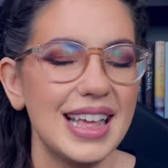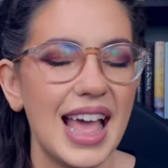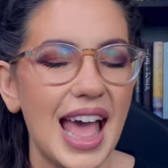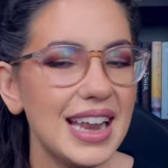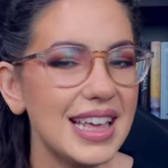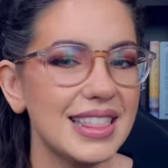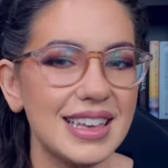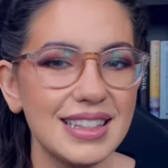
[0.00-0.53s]

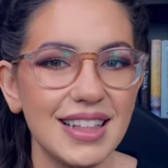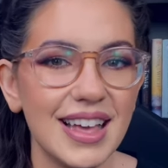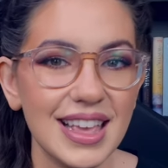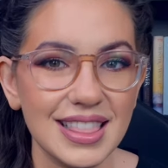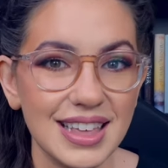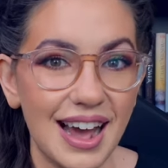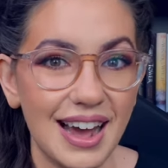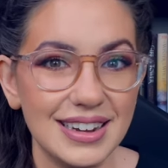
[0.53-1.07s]
anything
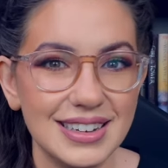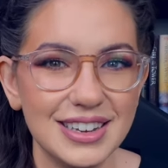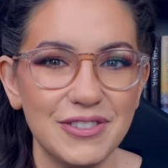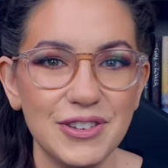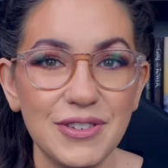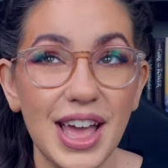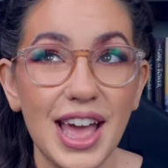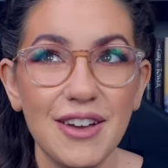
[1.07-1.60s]
like that, if
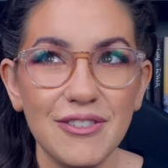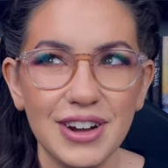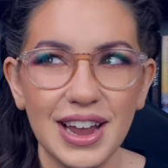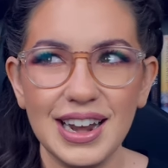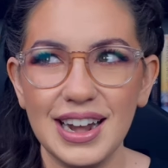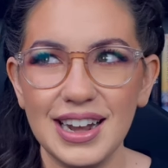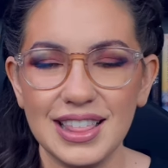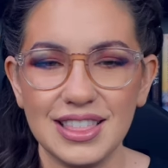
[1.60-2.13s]
you've ever
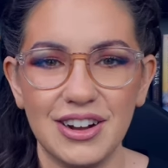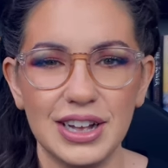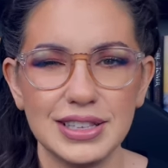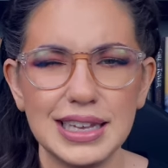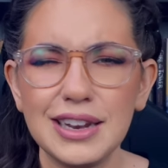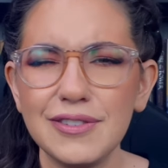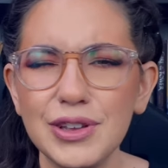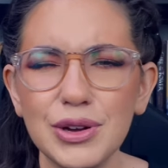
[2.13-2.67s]
had any thoughts,
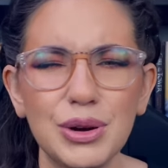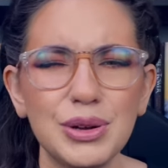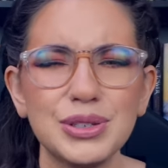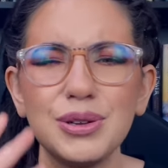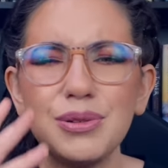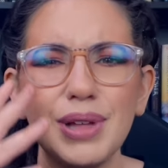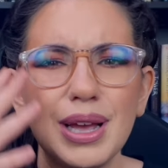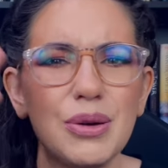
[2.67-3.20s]
and if you
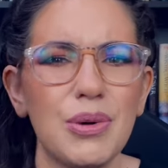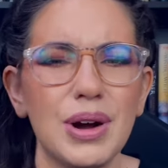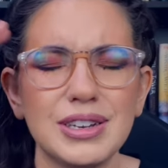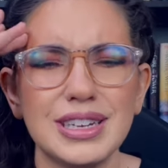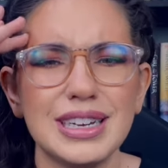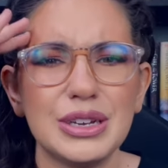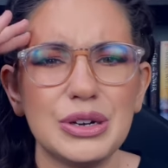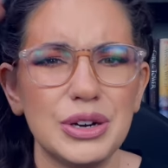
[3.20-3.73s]
also like
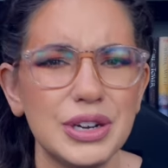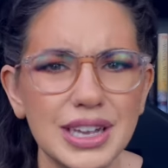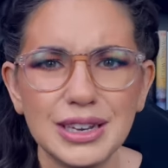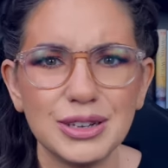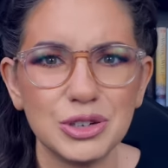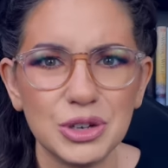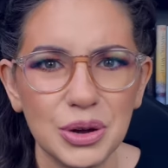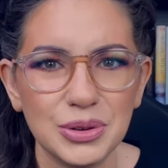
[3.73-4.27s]
watching
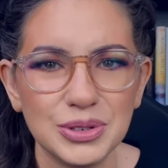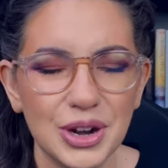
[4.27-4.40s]
cooking shows